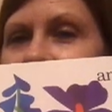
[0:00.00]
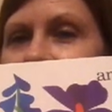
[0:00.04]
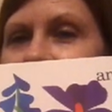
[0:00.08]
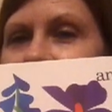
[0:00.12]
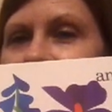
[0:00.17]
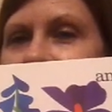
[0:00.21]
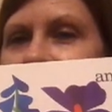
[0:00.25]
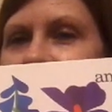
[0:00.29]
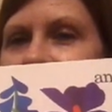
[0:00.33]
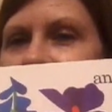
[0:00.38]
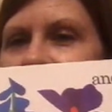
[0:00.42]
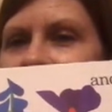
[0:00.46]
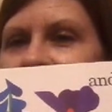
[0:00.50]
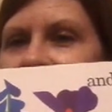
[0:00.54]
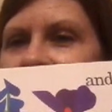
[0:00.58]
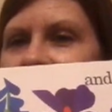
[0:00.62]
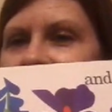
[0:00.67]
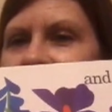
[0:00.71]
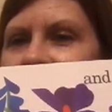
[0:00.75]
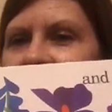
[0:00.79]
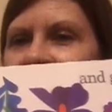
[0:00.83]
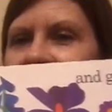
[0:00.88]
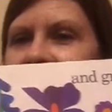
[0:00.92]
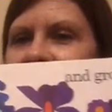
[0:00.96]
Look at all
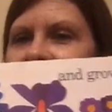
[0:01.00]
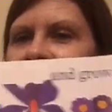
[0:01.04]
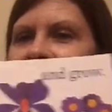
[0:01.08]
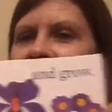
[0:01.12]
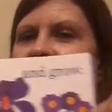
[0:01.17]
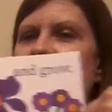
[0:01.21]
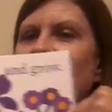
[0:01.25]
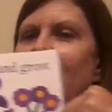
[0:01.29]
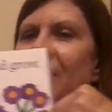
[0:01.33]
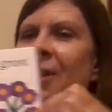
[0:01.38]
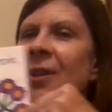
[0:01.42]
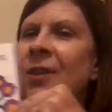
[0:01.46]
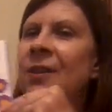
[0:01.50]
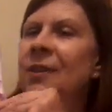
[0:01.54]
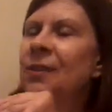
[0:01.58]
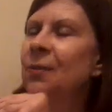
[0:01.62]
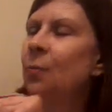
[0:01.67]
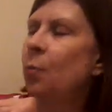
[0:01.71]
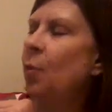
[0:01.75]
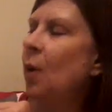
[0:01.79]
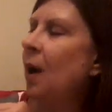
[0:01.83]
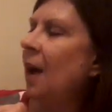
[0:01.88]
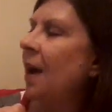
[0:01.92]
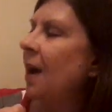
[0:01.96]
those flowers.
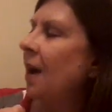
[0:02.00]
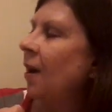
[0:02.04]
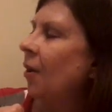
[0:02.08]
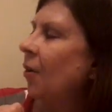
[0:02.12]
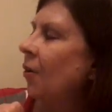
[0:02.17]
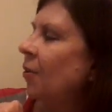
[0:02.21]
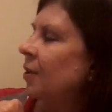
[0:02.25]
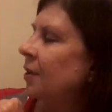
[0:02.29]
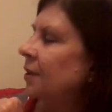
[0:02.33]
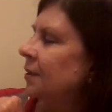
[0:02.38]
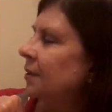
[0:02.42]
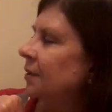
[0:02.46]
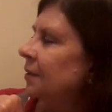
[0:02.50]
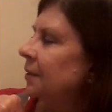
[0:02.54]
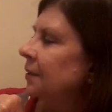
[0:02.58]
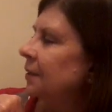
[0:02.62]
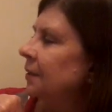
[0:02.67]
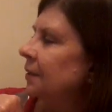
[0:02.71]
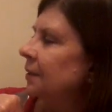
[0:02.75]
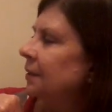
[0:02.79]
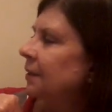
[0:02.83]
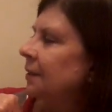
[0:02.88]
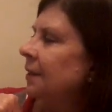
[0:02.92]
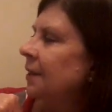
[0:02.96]
Wow,
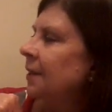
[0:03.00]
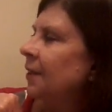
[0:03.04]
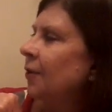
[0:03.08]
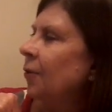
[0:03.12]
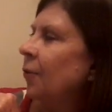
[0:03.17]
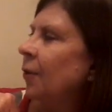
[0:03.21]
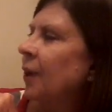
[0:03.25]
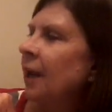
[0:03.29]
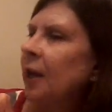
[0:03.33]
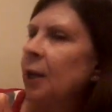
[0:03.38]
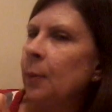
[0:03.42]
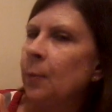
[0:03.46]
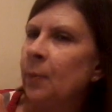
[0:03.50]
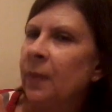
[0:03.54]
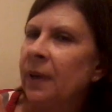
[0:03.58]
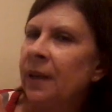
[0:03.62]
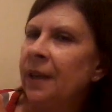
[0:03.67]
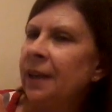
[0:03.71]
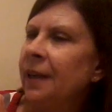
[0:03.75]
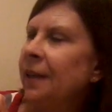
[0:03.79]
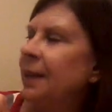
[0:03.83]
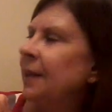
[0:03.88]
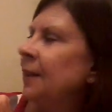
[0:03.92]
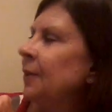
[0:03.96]
they're getting
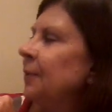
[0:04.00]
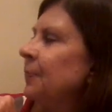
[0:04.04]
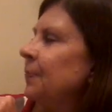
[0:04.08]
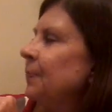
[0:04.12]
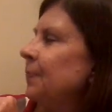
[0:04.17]
big.